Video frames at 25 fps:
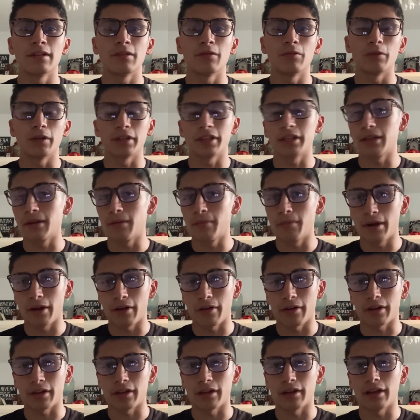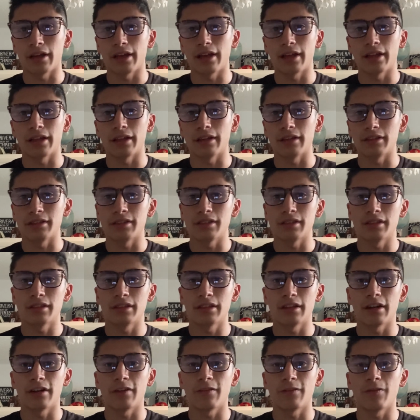within America, and
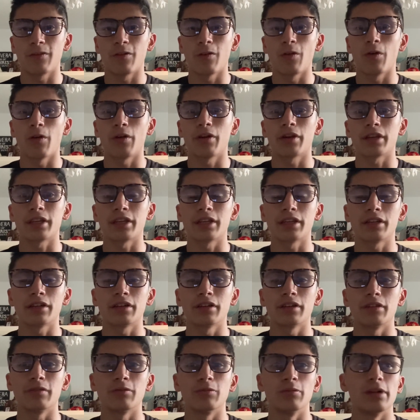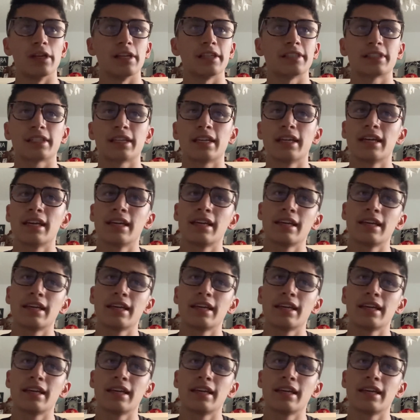therefore he could risk